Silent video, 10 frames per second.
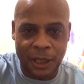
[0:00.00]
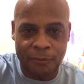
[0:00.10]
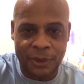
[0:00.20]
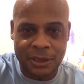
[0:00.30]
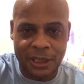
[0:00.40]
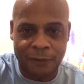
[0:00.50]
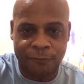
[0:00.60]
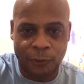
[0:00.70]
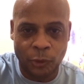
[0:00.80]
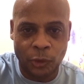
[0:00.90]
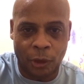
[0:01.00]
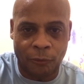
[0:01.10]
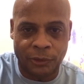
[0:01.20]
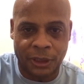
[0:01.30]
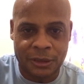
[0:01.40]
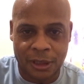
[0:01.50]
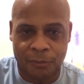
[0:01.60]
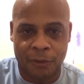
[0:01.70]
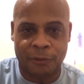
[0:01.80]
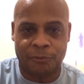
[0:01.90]
I miss that food over there, some
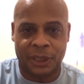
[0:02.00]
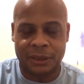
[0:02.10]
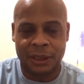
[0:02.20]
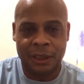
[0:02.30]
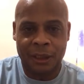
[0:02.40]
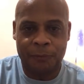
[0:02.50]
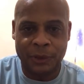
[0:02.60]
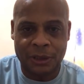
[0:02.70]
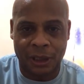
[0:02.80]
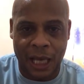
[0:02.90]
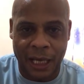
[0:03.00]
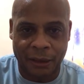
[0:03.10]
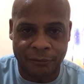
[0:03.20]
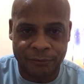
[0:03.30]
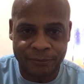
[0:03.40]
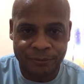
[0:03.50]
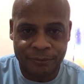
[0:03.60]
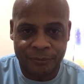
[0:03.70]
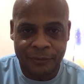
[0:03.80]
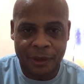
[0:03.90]
of it, but it puts a lot of
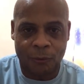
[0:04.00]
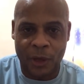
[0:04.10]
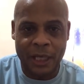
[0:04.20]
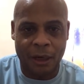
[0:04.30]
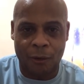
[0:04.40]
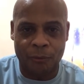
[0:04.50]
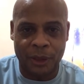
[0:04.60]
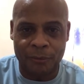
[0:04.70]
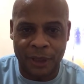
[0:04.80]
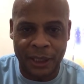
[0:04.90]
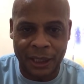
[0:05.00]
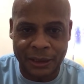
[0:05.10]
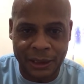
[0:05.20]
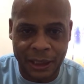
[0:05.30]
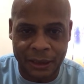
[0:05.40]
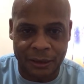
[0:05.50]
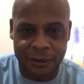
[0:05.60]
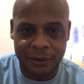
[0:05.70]
weight on me, man, I tell you.